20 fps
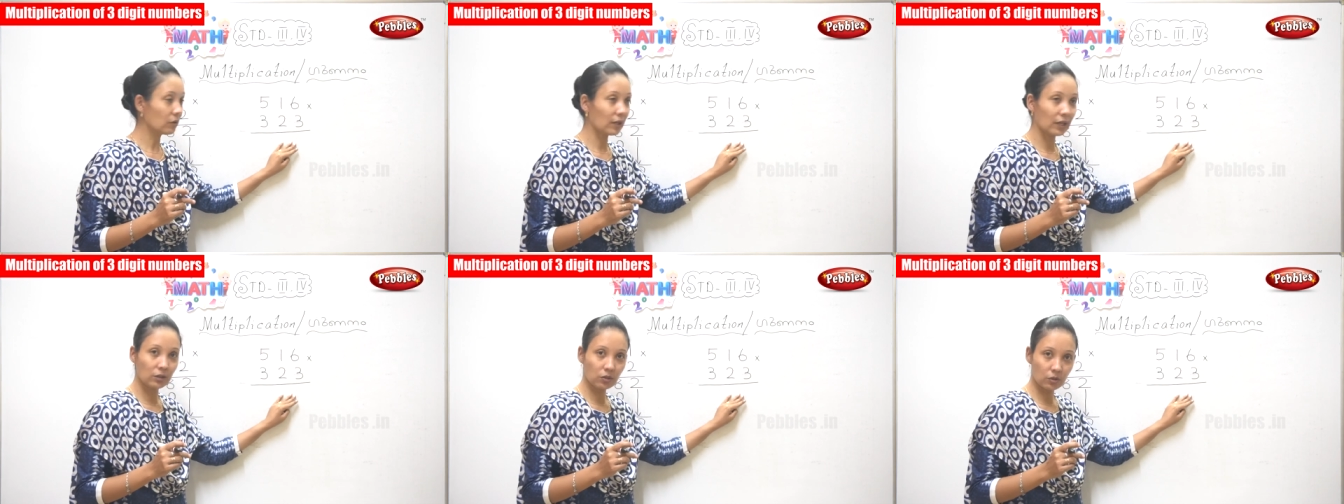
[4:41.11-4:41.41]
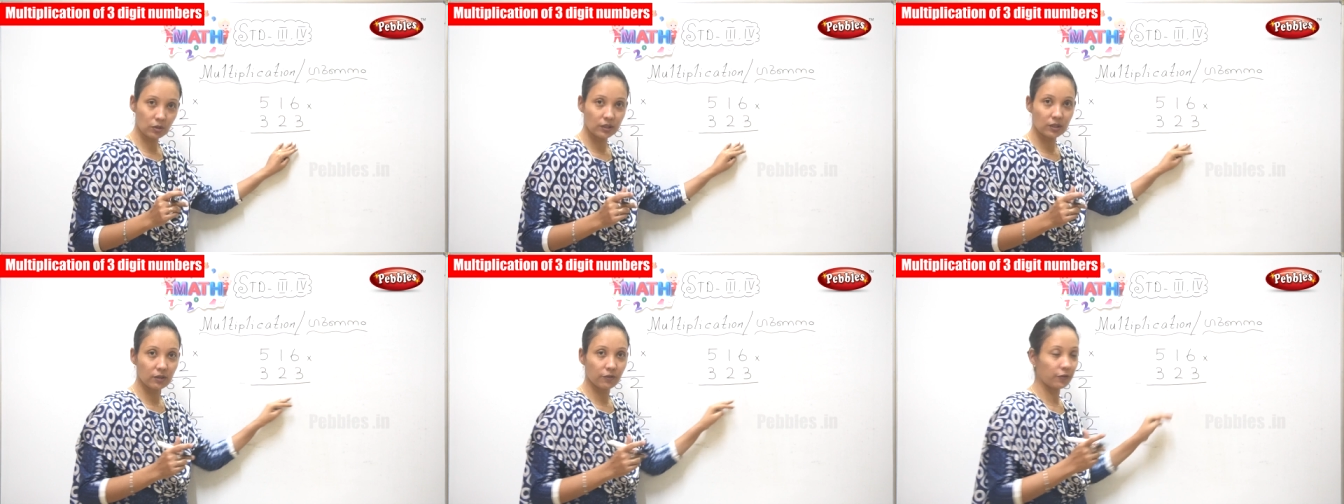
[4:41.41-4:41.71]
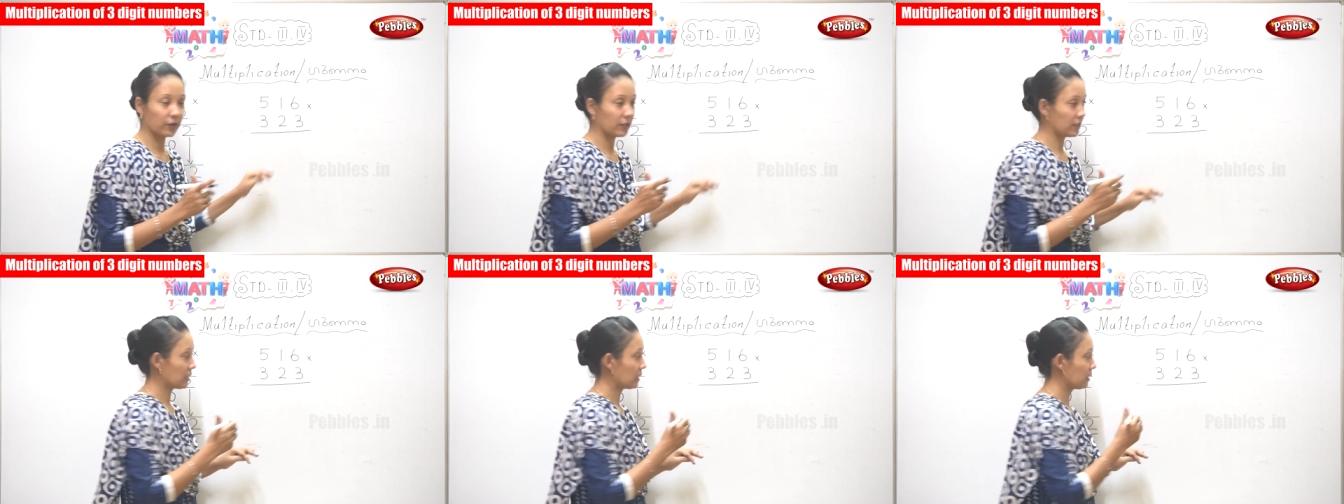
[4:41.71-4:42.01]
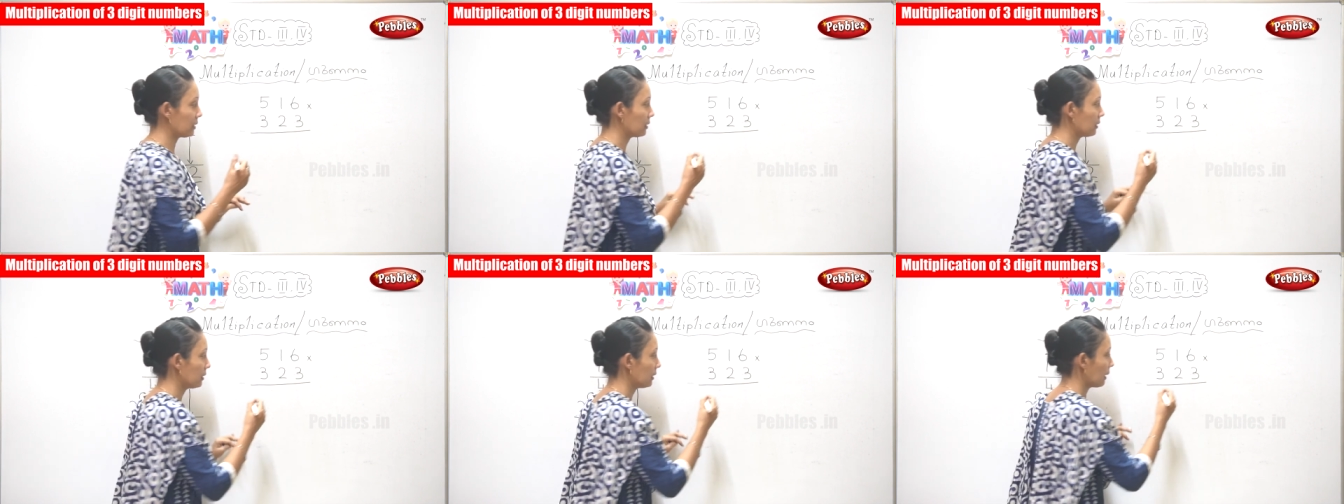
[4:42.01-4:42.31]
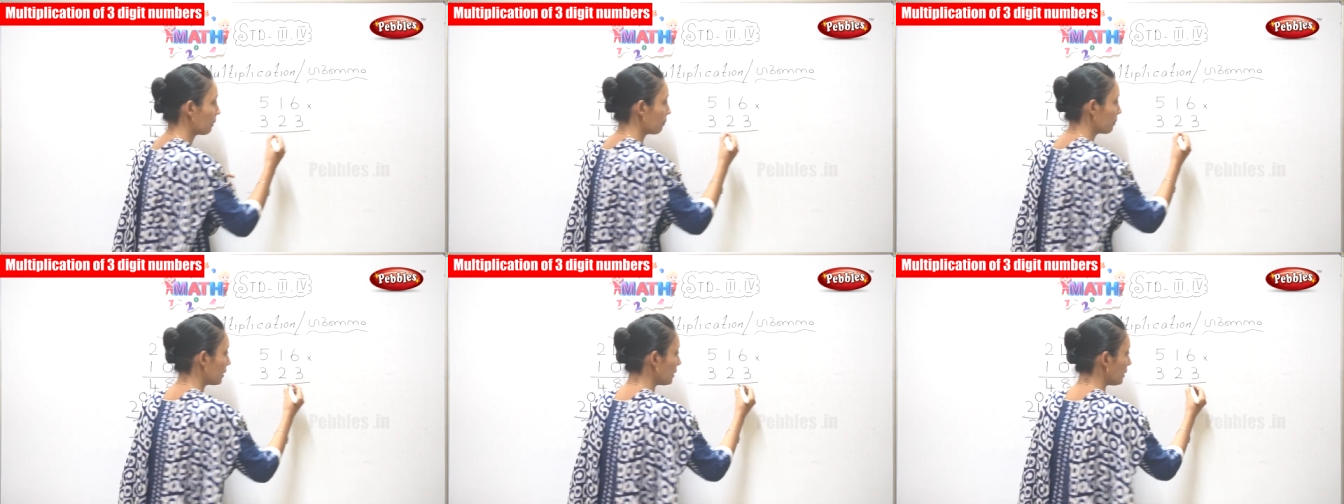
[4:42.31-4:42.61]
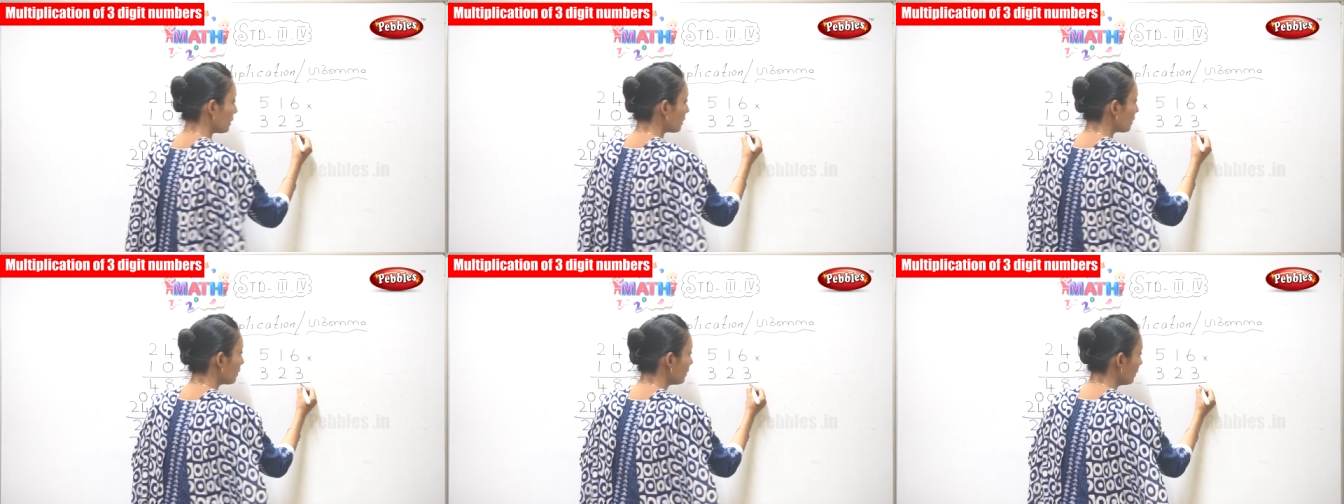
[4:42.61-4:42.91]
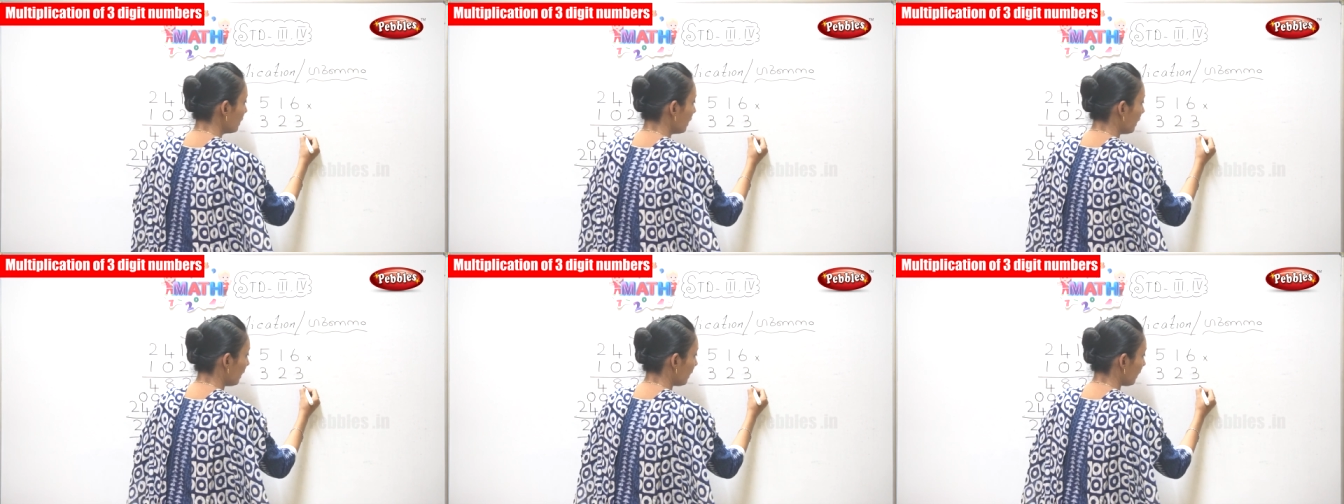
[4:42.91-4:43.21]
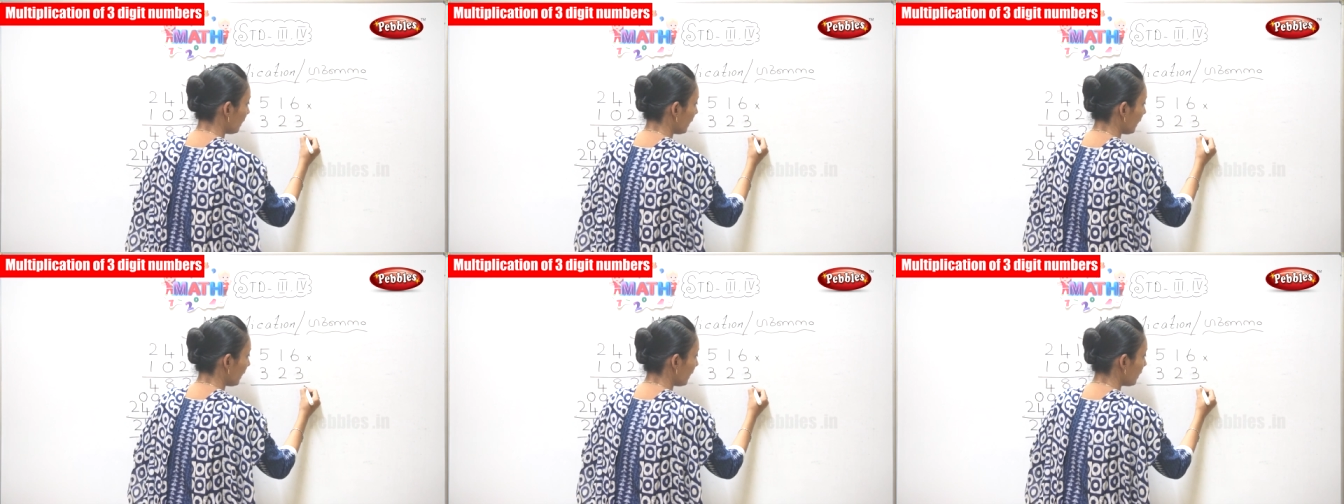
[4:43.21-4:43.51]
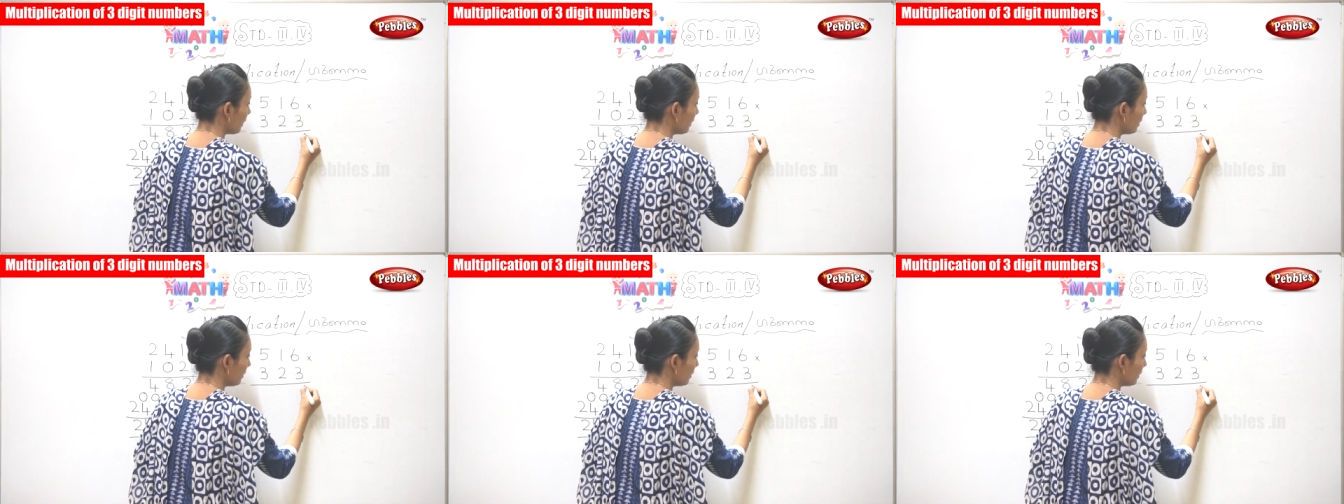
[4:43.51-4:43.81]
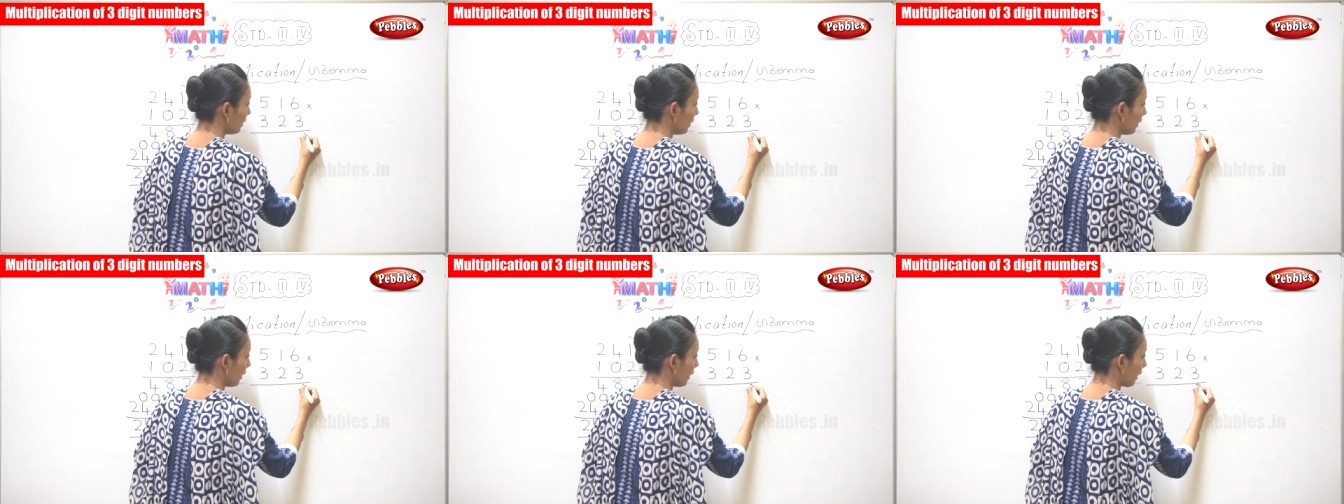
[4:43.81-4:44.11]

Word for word: to write only the first number here, 8.